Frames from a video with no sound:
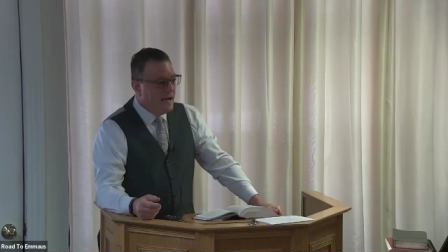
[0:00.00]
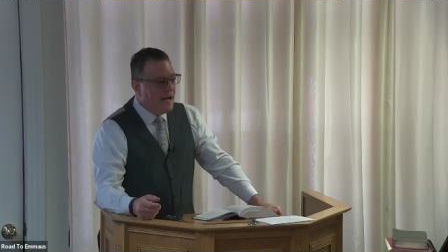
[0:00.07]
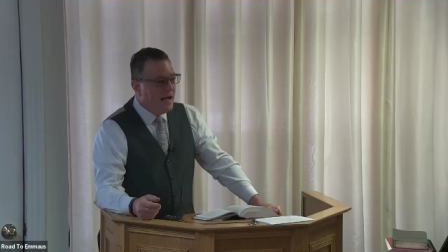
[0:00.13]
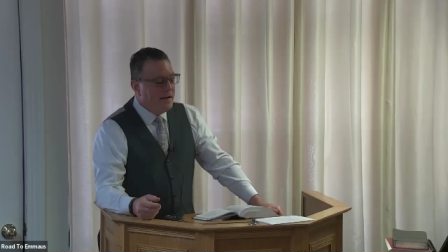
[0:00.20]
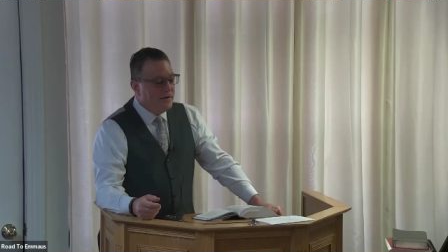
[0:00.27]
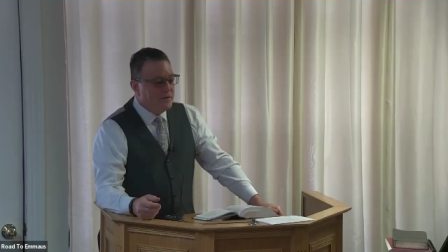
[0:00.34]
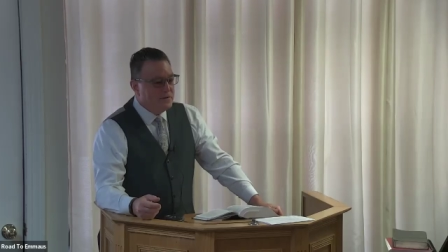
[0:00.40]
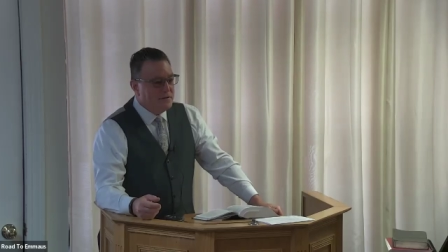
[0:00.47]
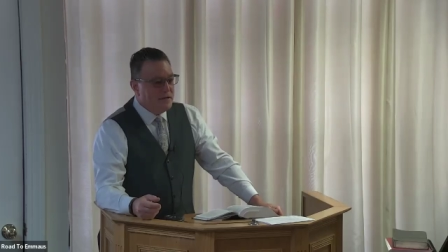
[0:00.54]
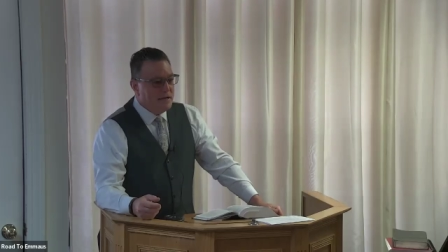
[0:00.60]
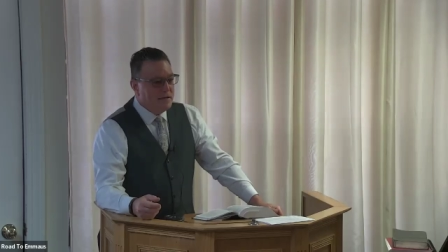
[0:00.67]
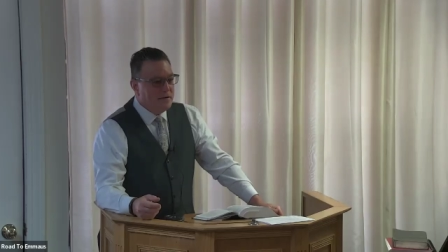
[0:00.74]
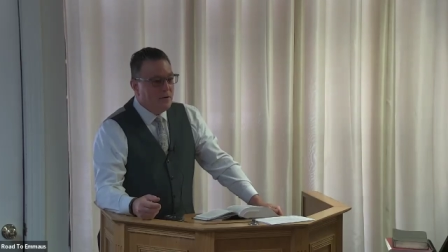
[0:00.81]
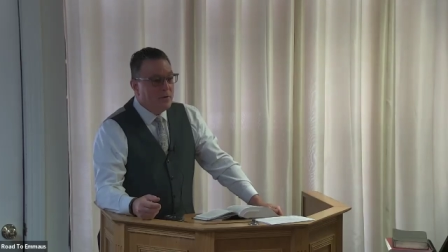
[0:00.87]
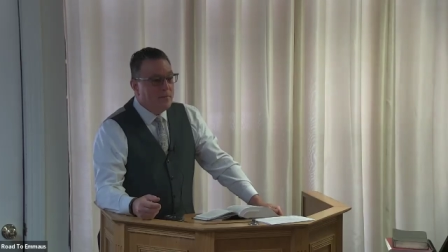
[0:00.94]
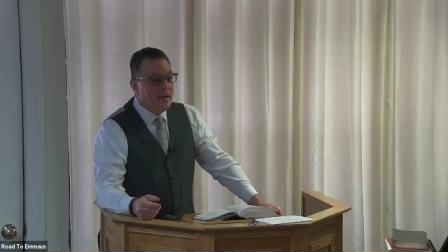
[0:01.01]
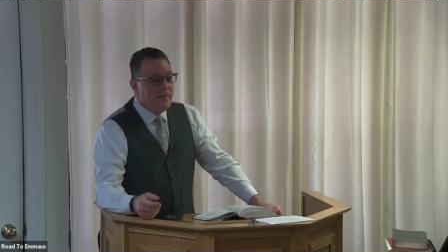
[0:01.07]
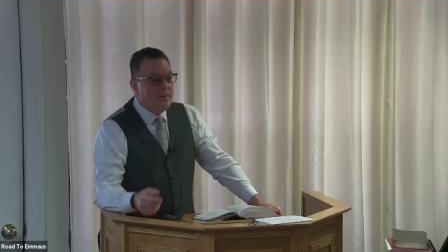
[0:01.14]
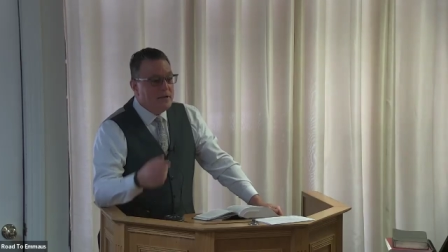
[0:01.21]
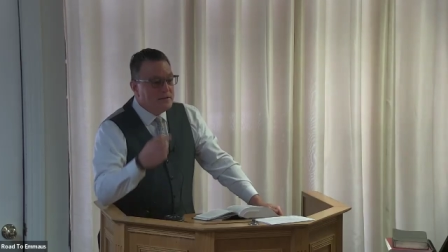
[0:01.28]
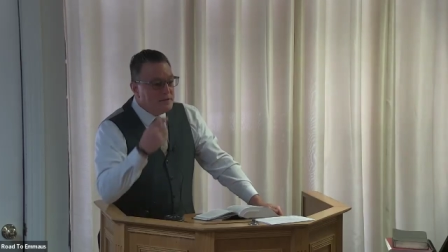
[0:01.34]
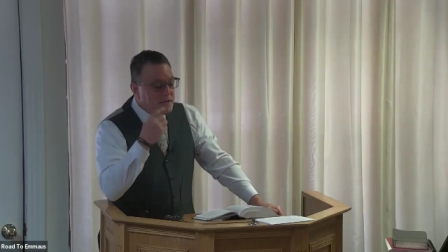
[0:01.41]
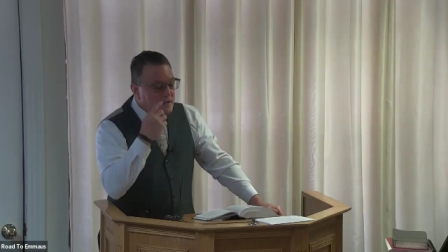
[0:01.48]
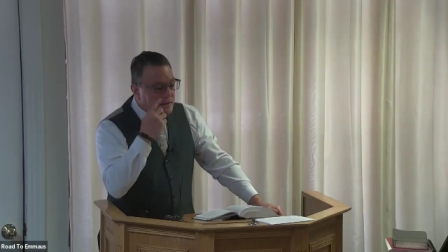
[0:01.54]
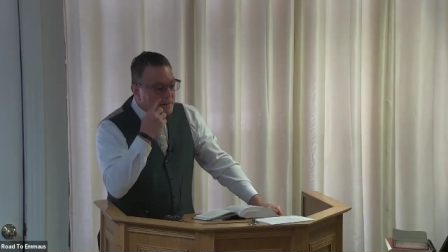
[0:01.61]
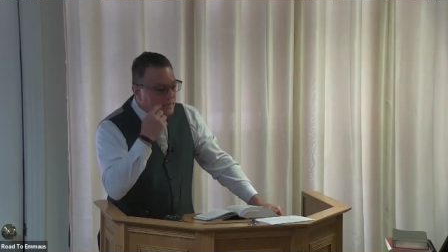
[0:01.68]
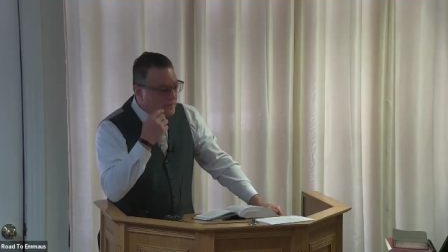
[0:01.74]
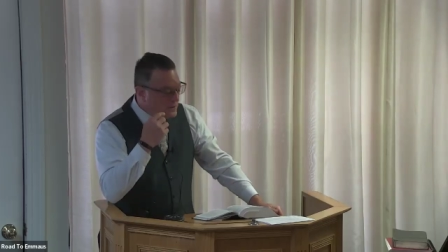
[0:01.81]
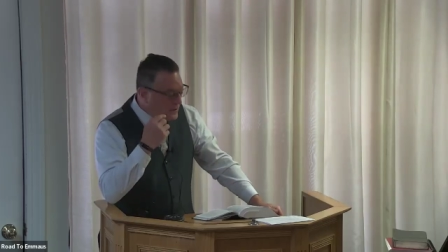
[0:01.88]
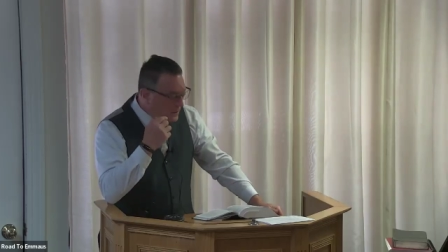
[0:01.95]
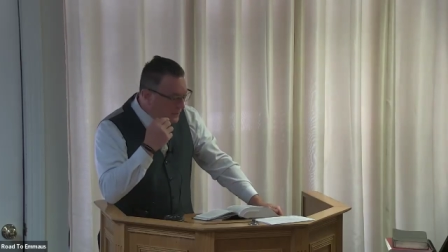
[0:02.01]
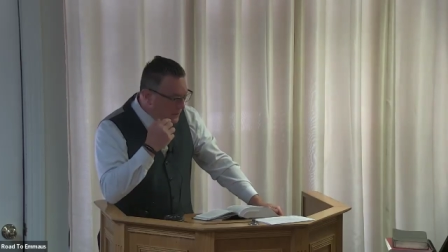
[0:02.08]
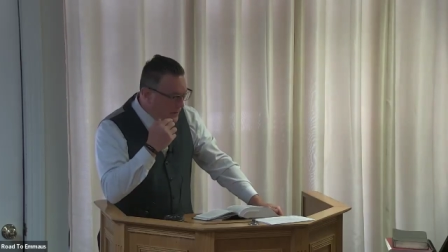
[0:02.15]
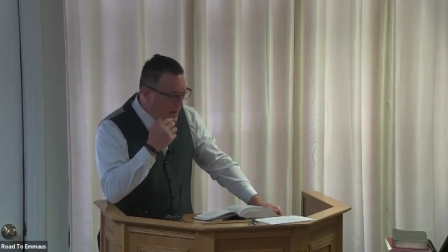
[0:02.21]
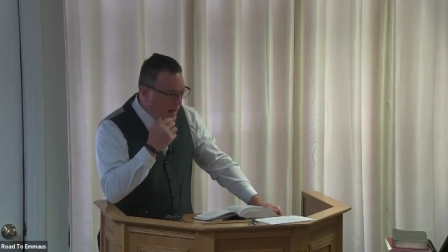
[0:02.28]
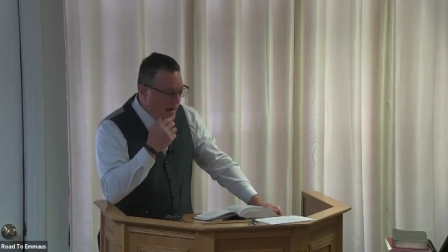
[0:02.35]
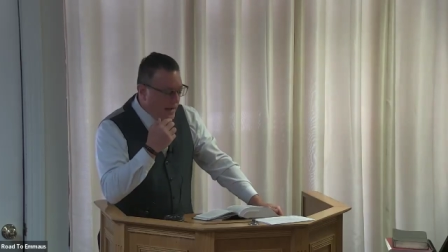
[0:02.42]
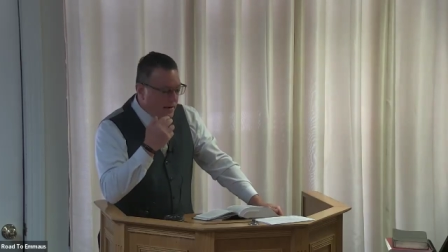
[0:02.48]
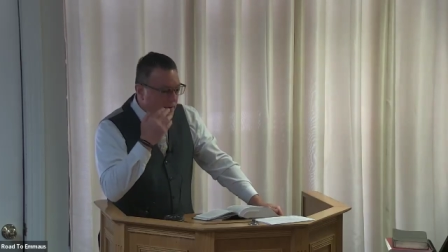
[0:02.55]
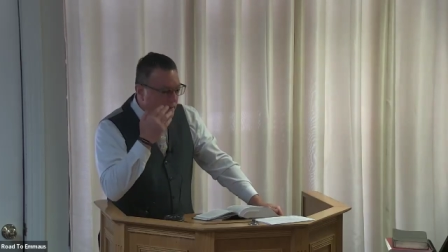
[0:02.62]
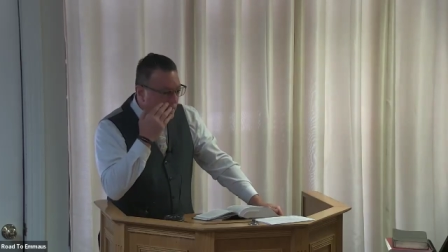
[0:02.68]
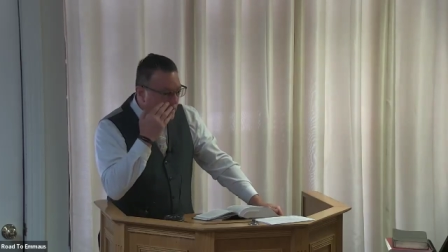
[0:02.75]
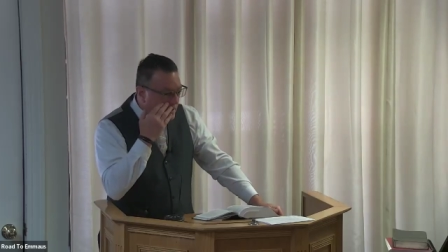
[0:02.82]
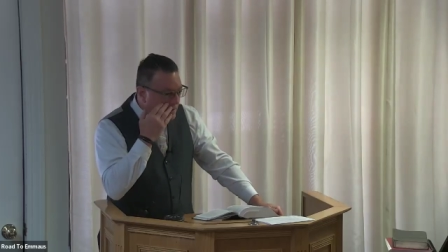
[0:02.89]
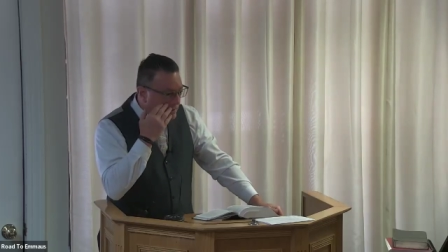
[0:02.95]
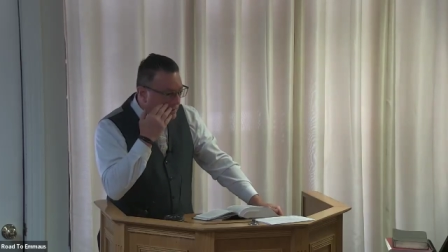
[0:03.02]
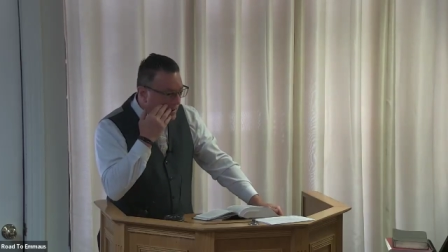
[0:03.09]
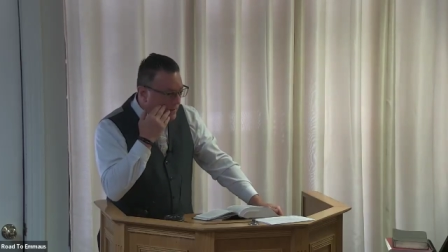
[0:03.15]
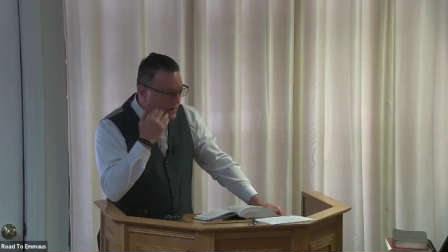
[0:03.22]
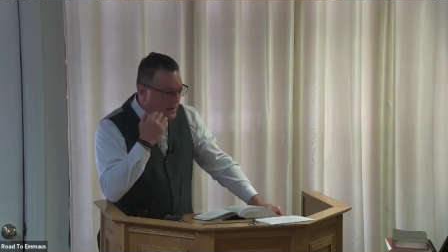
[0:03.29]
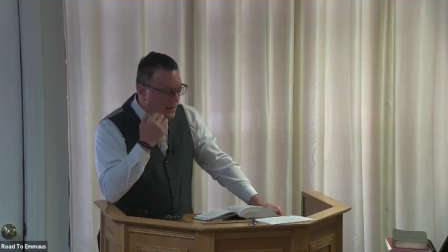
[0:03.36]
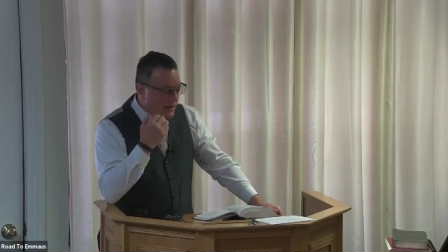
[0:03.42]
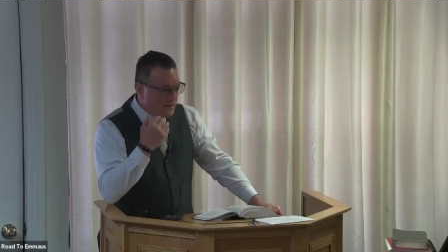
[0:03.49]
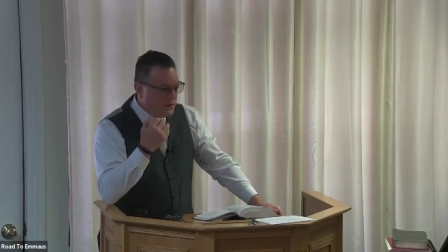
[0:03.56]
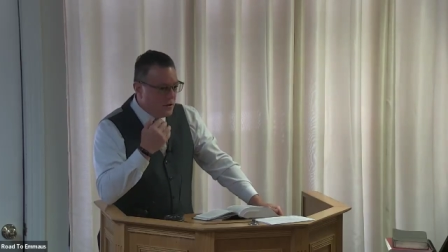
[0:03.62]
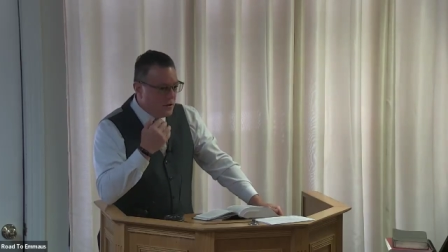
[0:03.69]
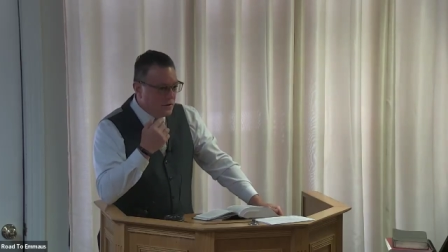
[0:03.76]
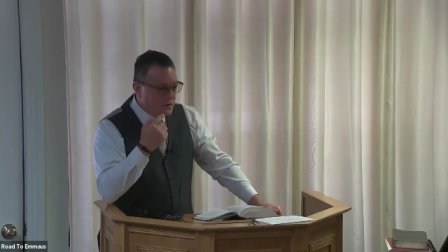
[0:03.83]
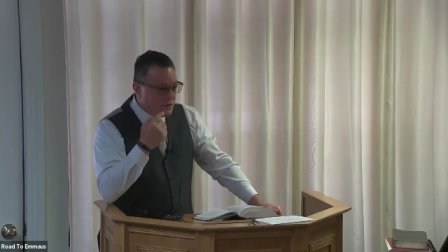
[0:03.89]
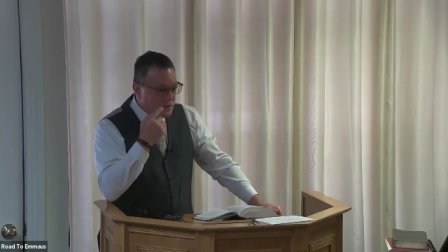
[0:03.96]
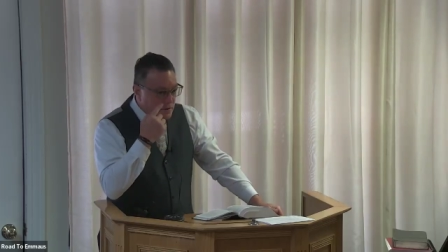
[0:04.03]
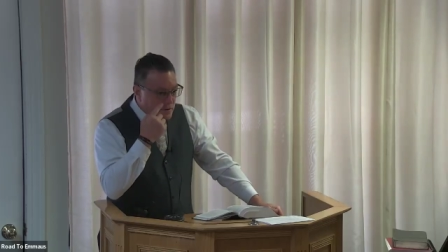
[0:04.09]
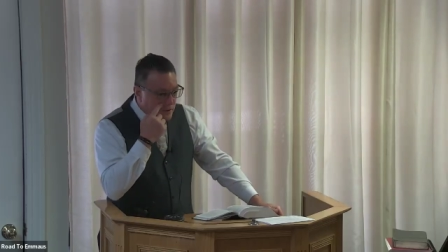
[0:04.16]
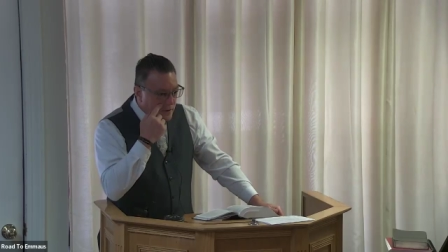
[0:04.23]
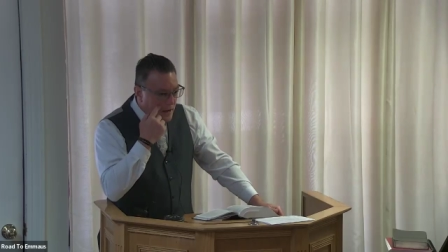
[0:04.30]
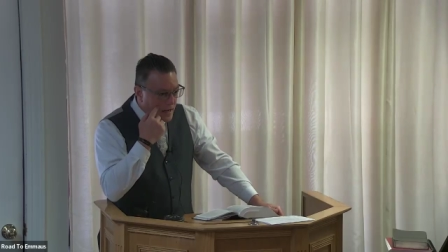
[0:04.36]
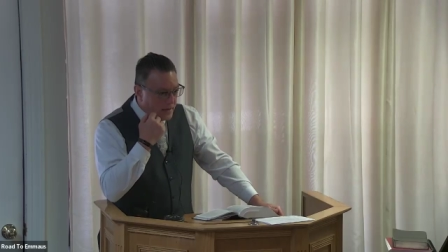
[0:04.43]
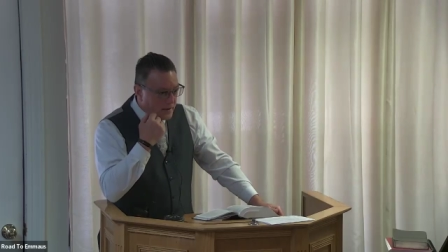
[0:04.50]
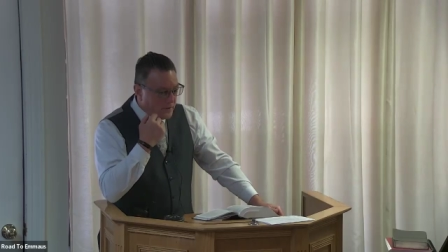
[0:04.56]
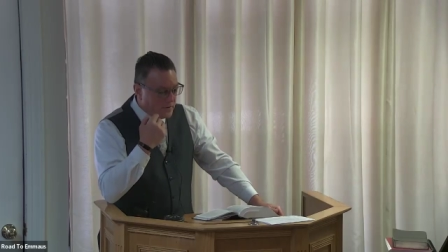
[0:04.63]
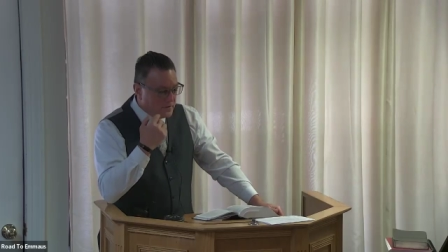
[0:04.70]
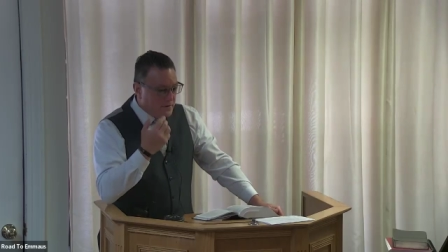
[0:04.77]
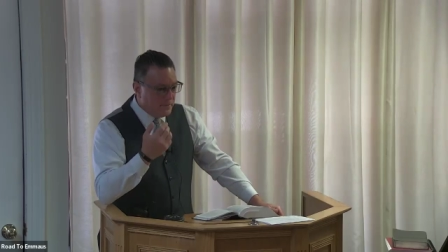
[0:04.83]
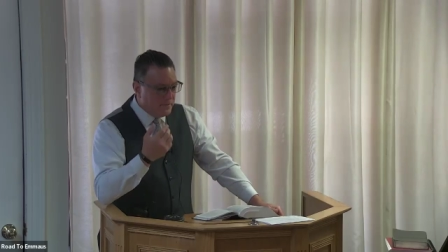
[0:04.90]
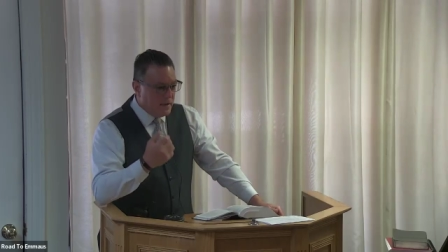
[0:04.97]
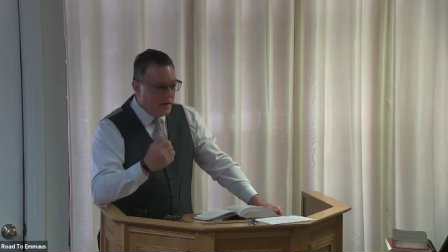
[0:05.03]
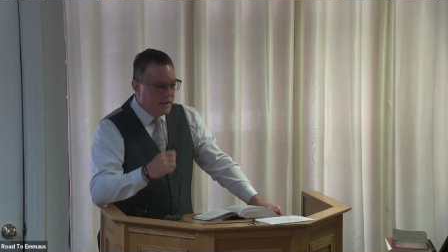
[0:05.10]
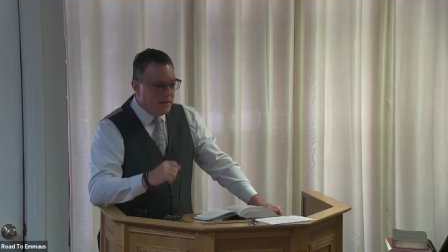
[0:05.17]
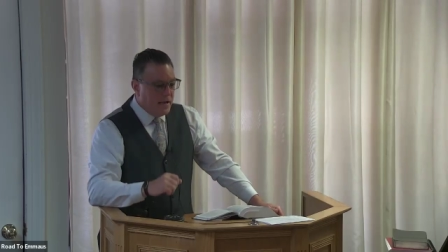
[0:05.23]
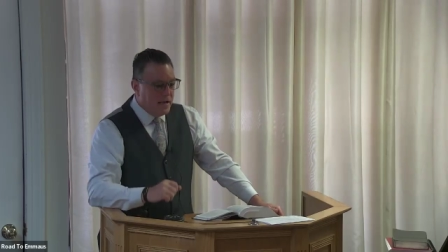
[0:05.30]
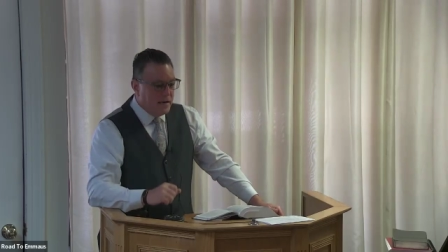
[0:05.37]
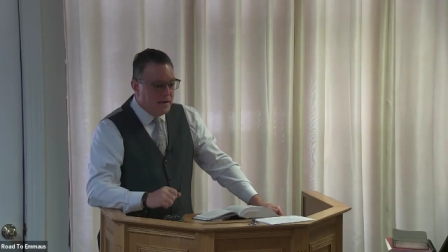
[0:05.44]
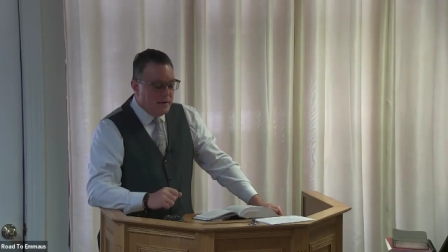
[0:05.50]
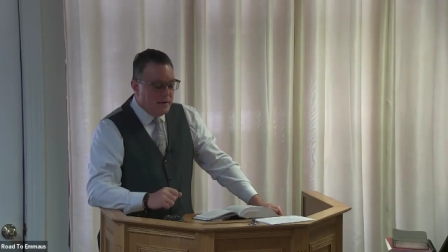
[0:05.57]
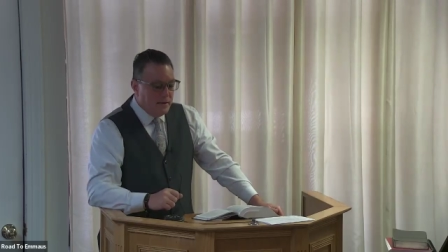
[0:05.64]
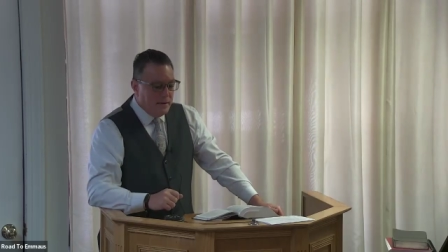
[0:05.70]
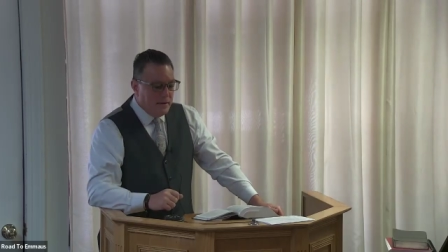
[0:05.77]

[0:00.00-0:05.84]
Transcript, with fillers: I understand. Or maybe you see them turn their head and maybe in church they're crying or something like that. And,